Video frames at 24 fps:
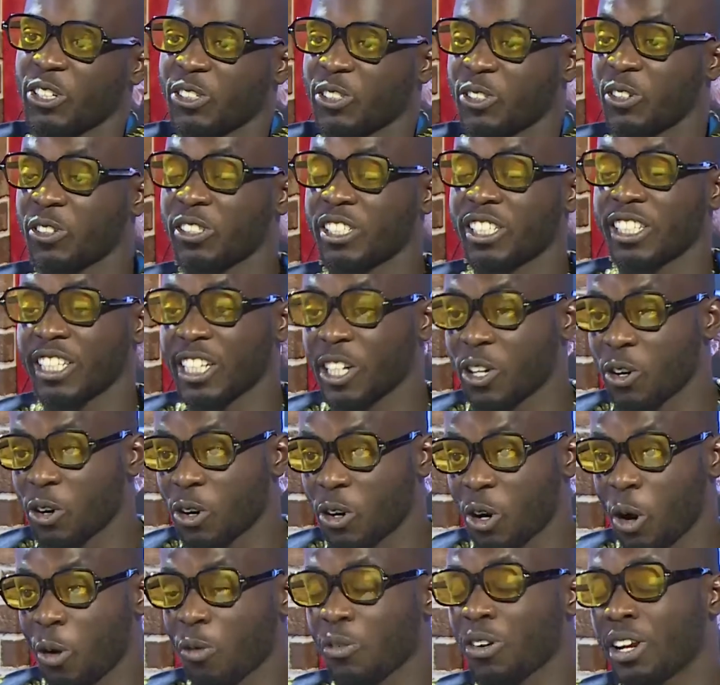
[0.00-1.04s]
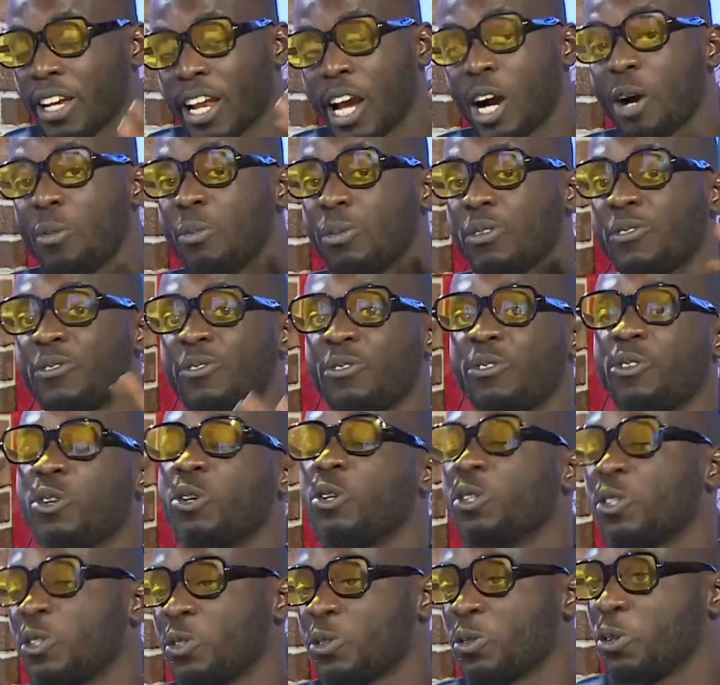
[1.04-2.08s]
us on Tea or Coffee. Now,
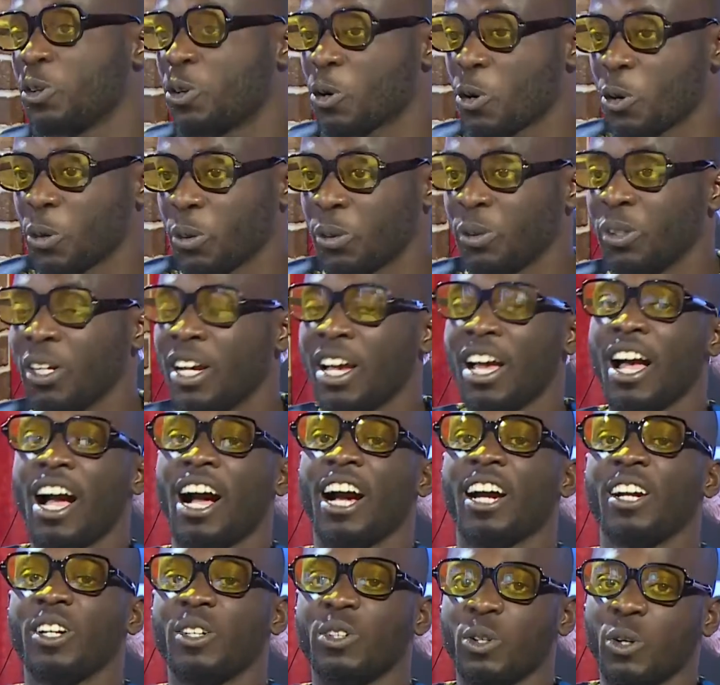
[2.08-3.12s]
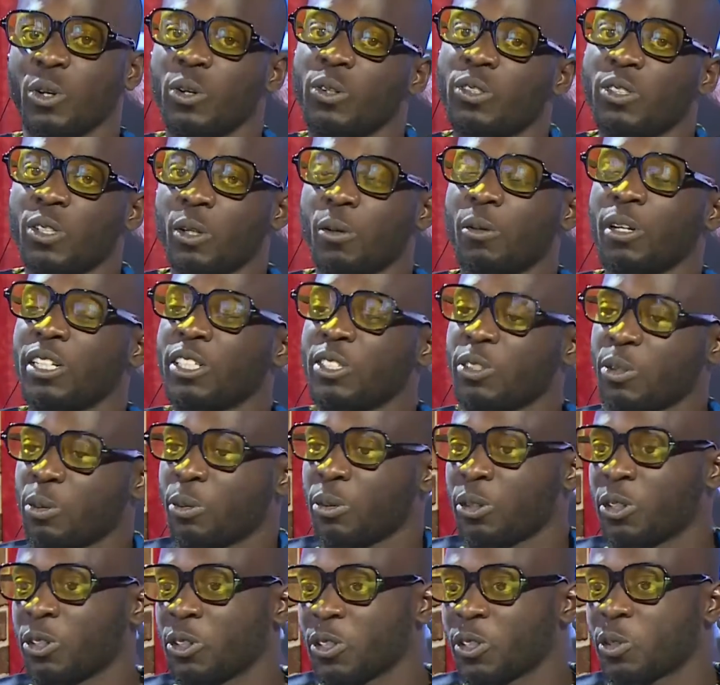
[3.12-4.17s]
before you go, I know some
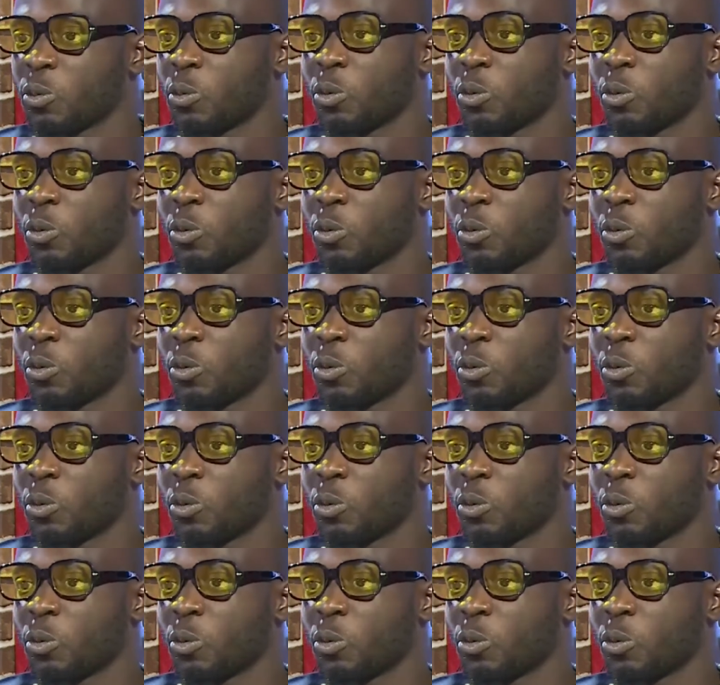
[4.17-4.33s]
entrepreneurs